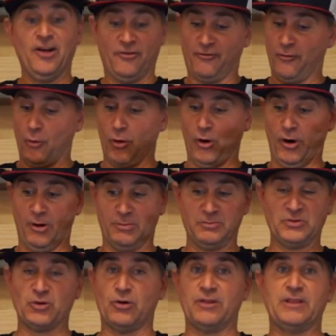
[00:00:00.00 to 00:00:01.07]
for
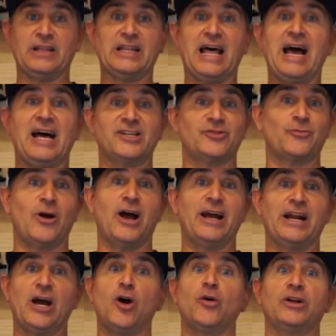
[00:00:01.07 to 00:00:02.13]
sort of the last
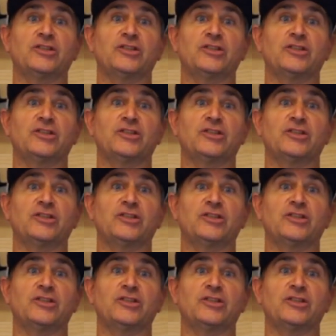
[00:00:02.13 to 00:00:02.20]
ride out.